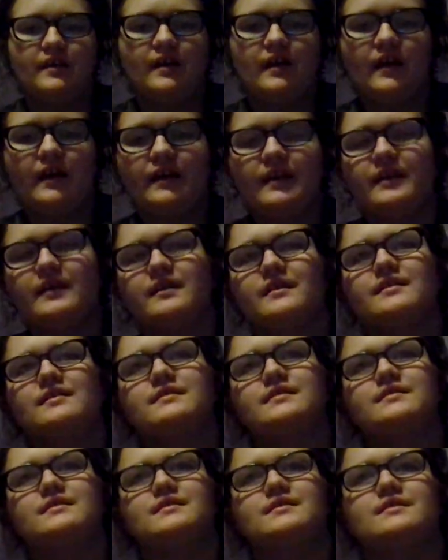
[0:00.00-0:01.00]
I
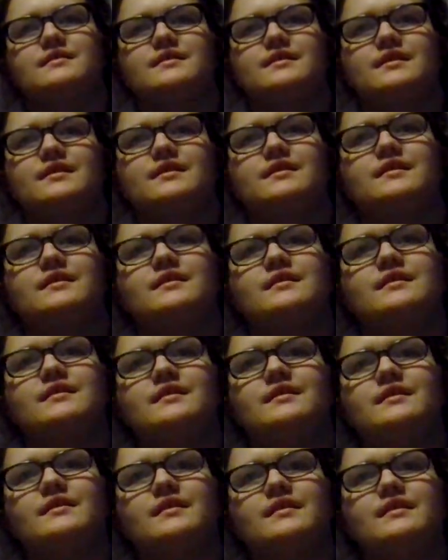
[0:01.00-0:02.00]
guess
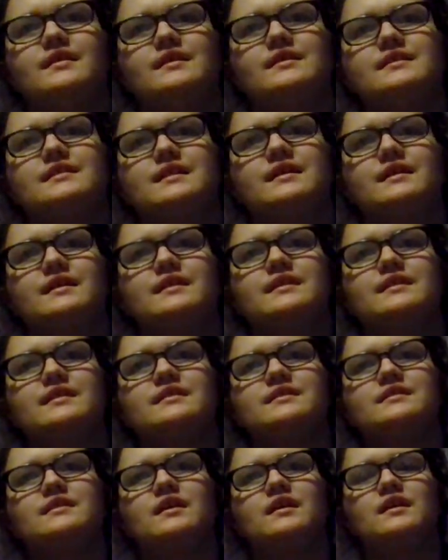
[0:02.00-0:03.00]
this
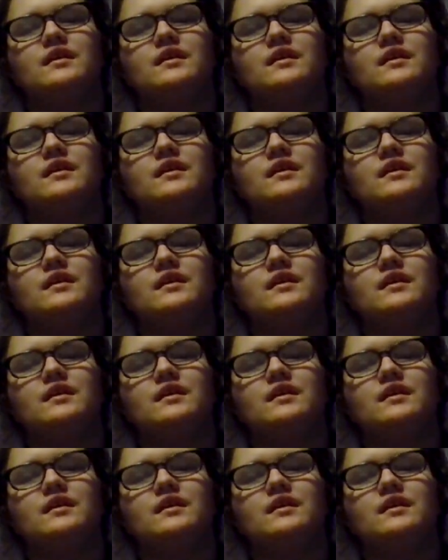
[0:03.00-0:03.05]
is